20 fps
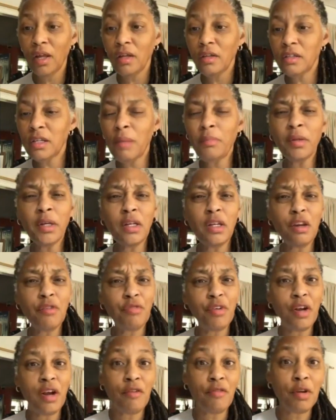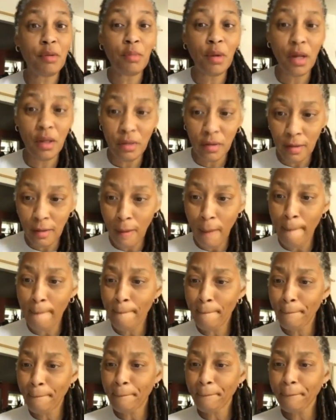Something different every month.
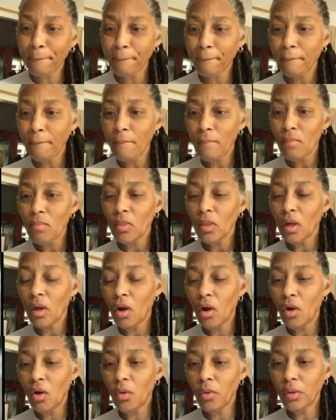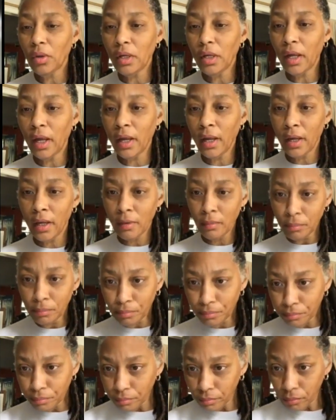Okay.
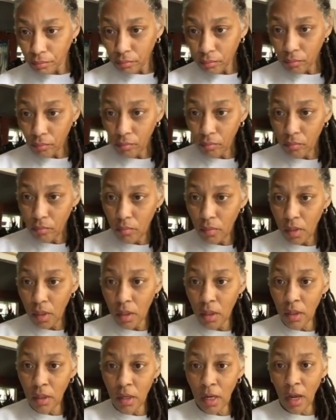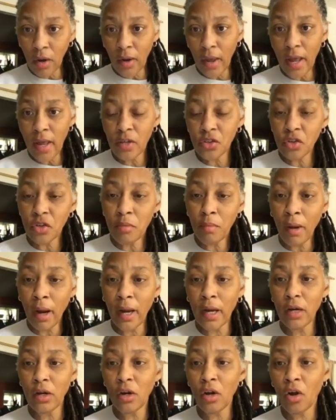Now, as you
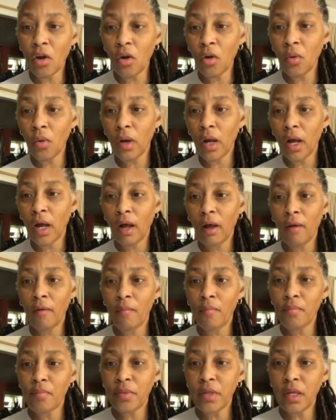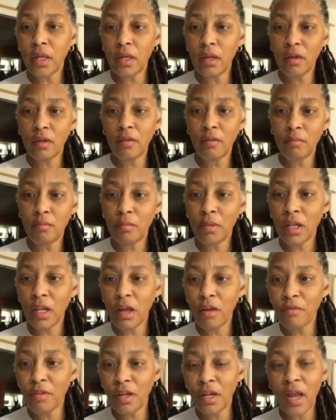might know, the
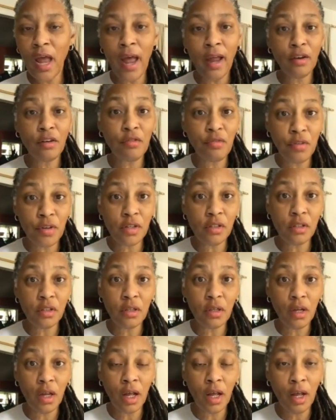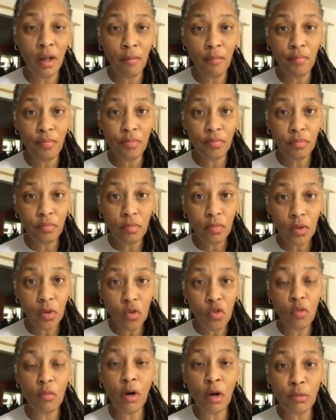beloved activist
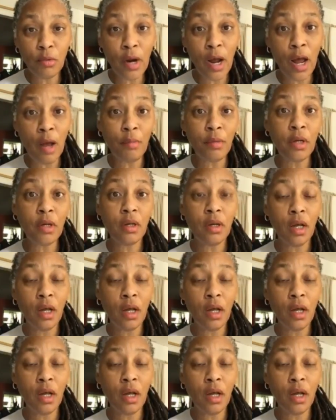Umar Muhammad